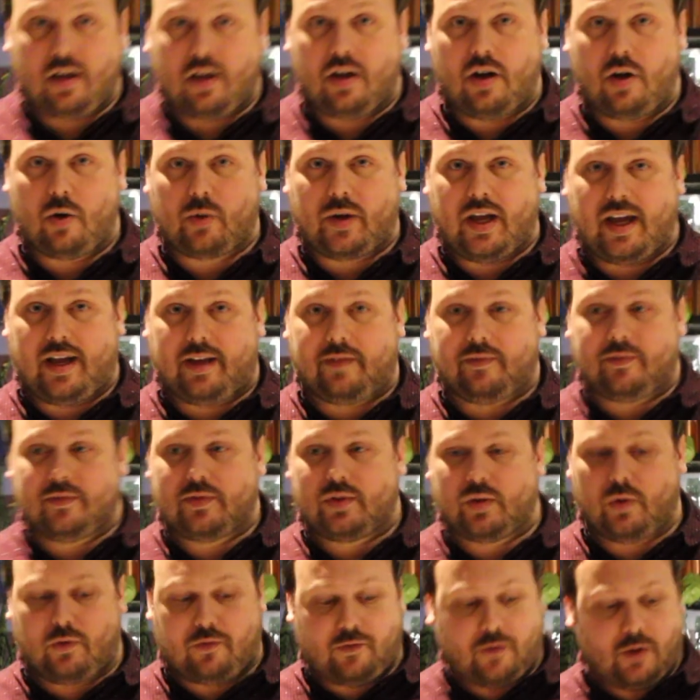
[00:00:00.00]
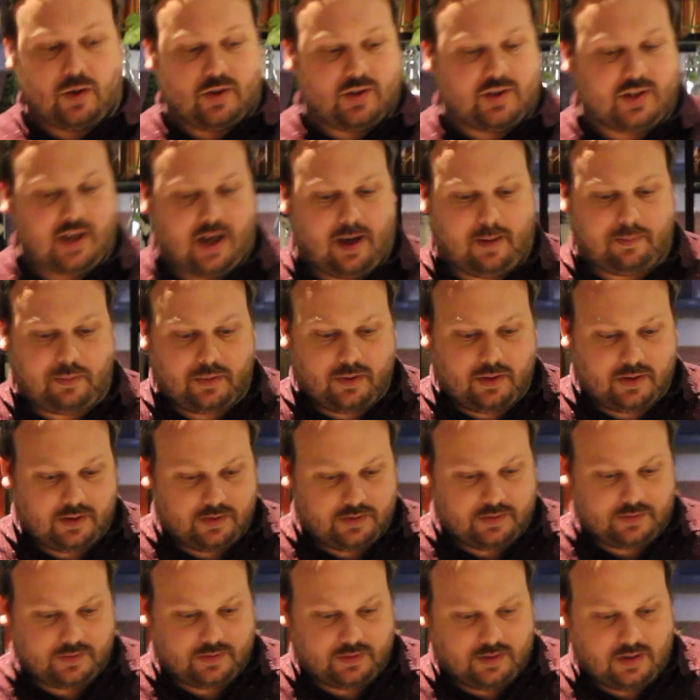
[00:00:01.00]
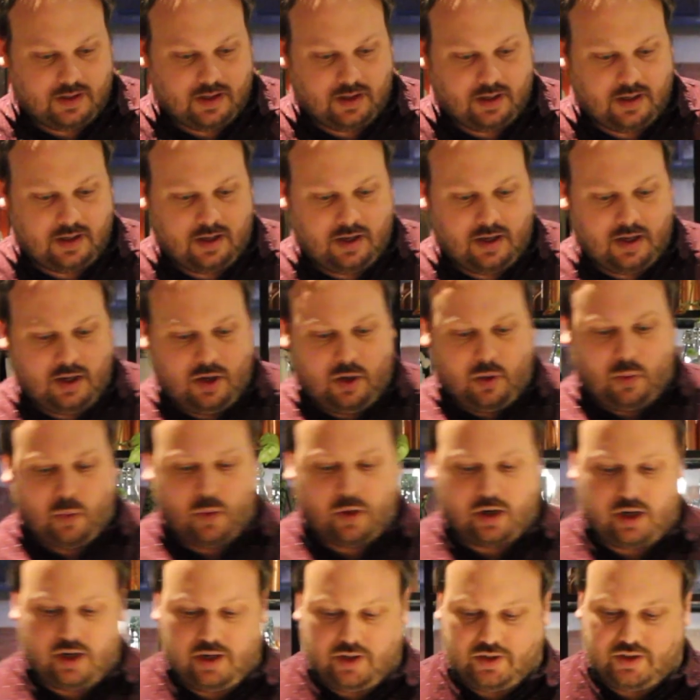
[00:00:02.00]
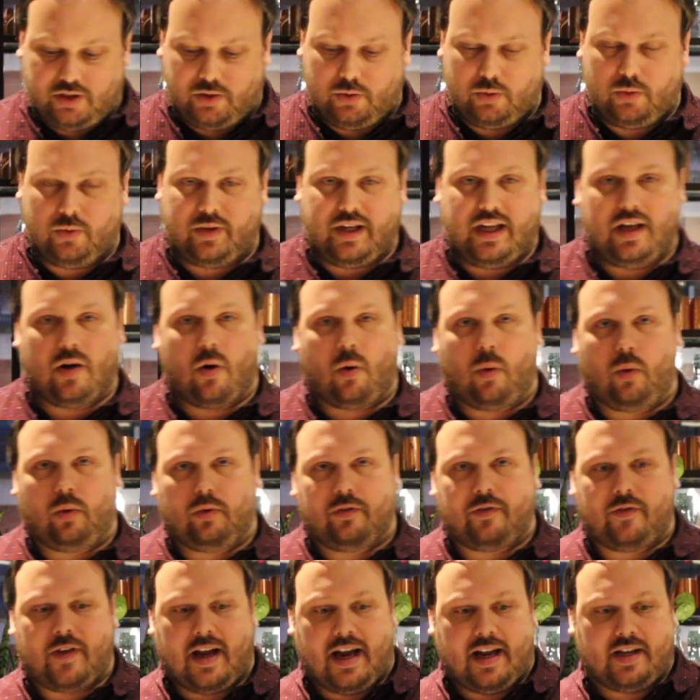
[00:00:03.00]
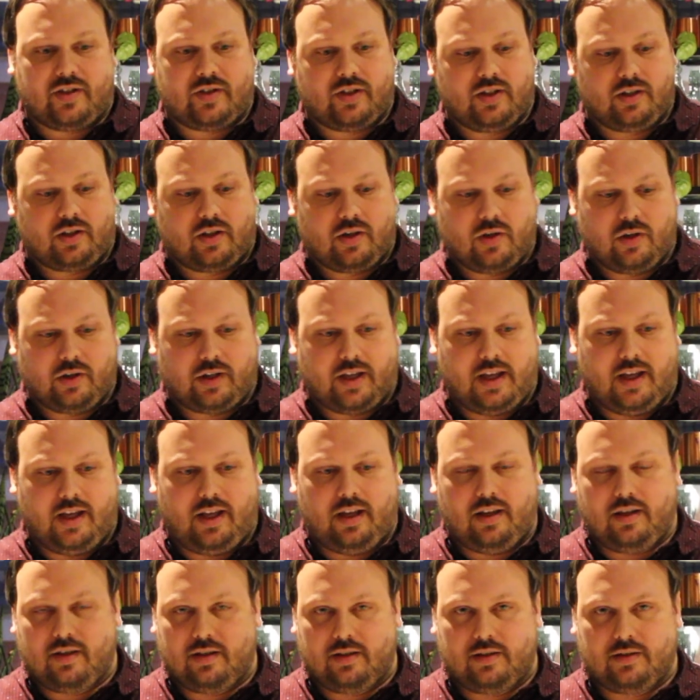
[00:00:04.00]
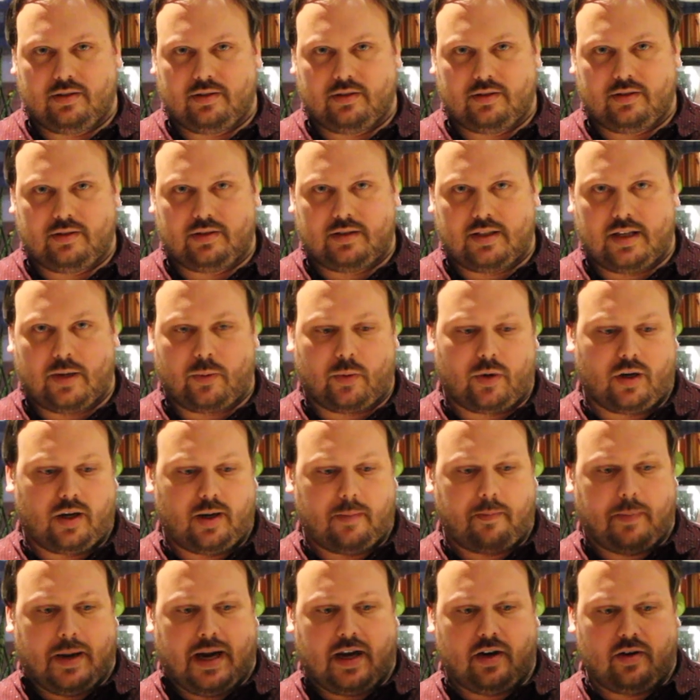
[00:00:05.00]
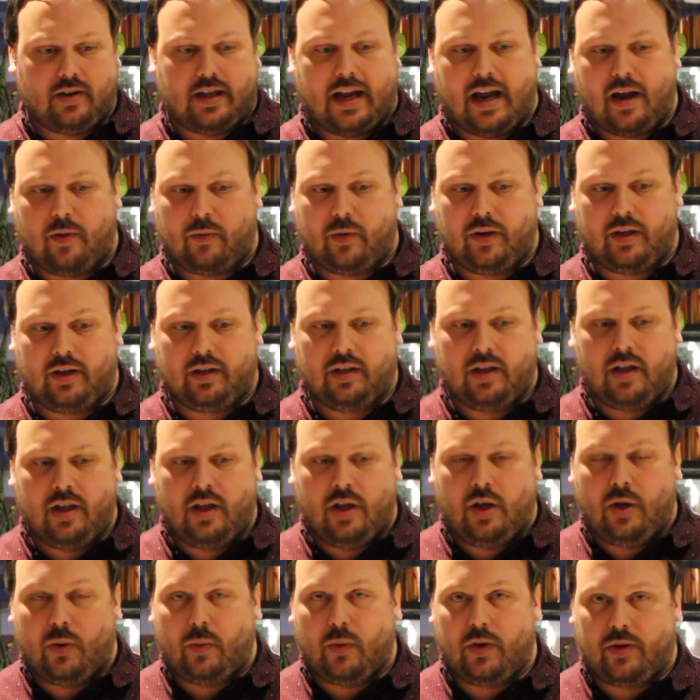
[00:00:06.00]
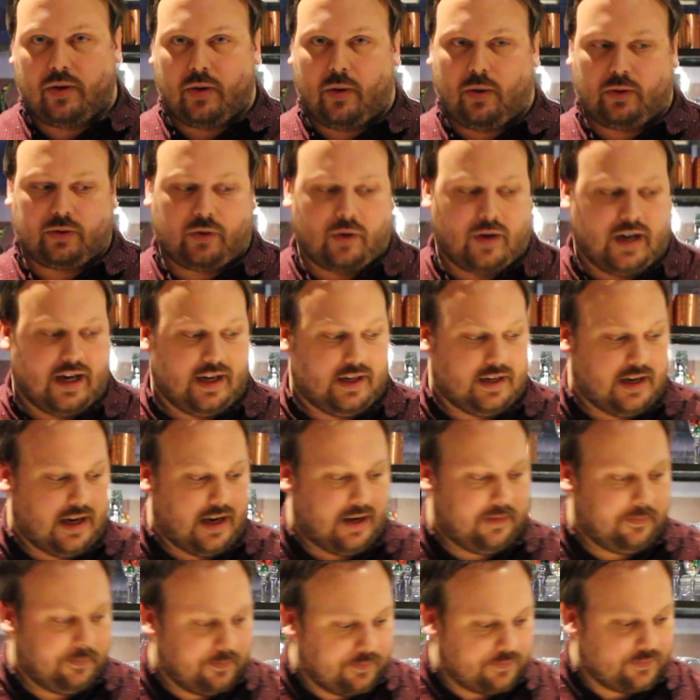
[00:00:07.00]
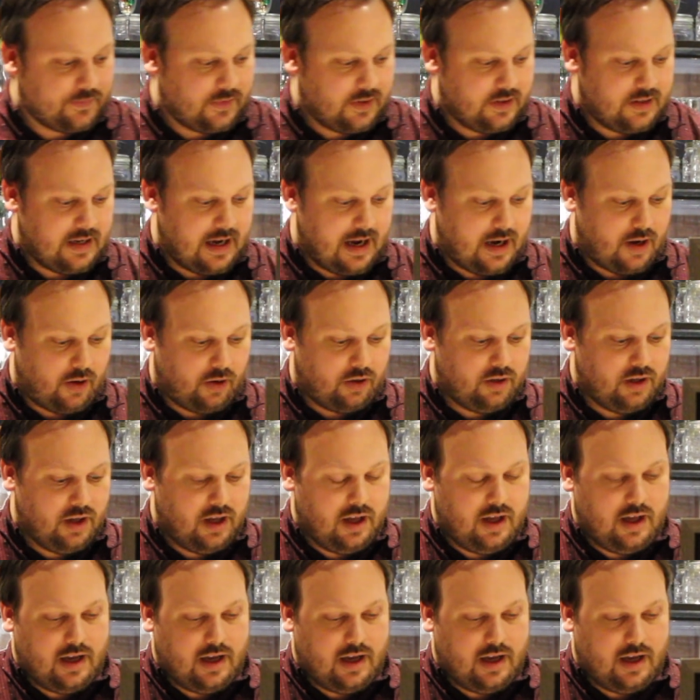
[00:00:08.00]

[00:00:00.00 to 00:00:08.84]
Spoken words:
Okay, so first up, we're going to do the old-fashioned cookie, and we're going to pair that one with Old Granddad. Now,